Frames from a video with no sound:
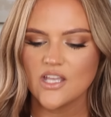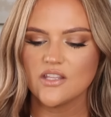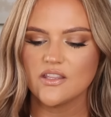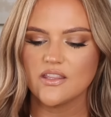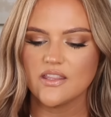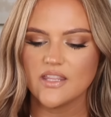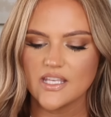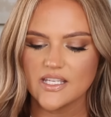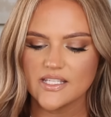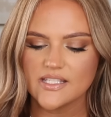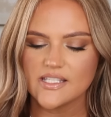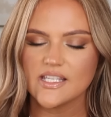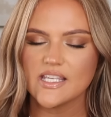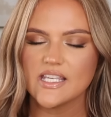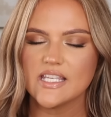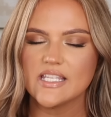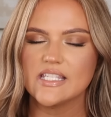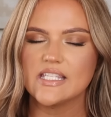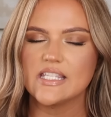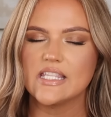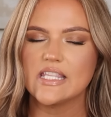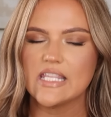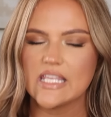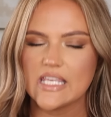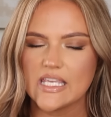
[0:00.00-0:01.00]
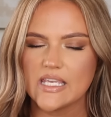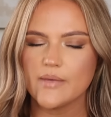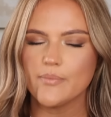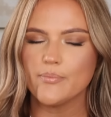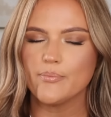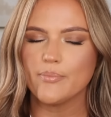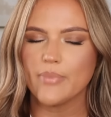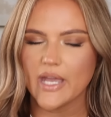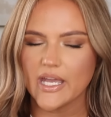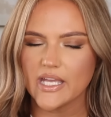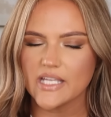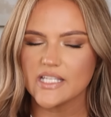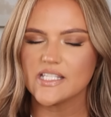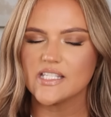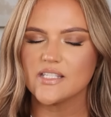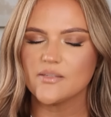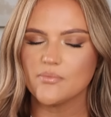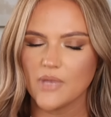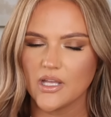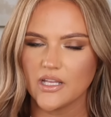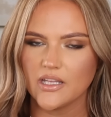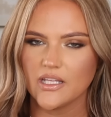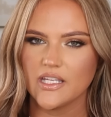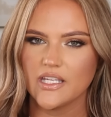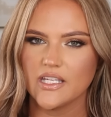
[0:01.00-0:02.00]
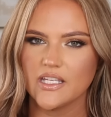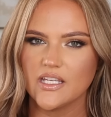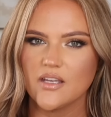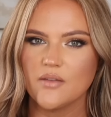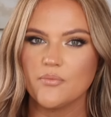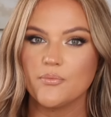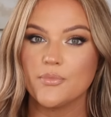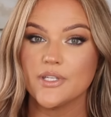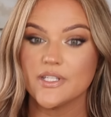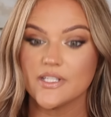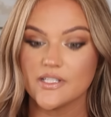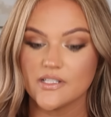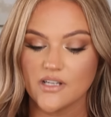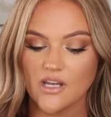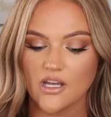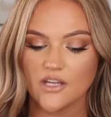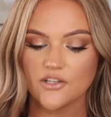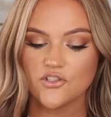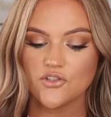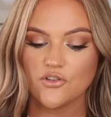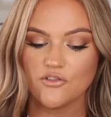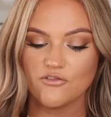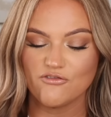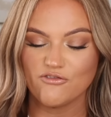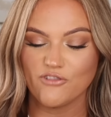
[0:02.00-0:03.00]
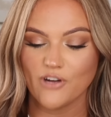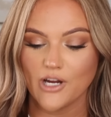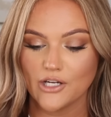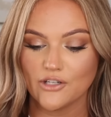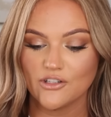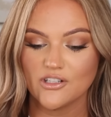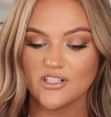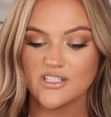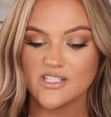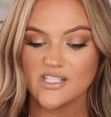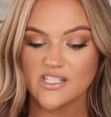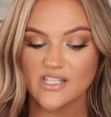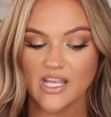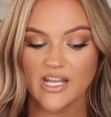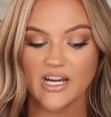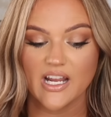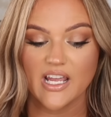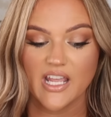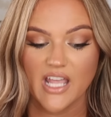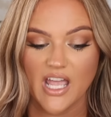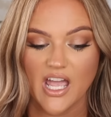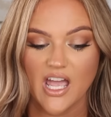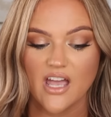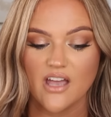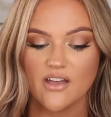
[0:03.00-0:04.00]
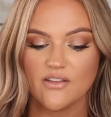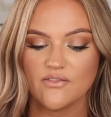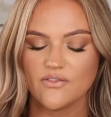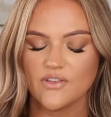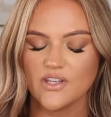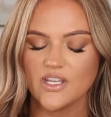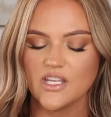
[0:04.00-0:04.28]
This is the best smelling pistachio fragrance that I have.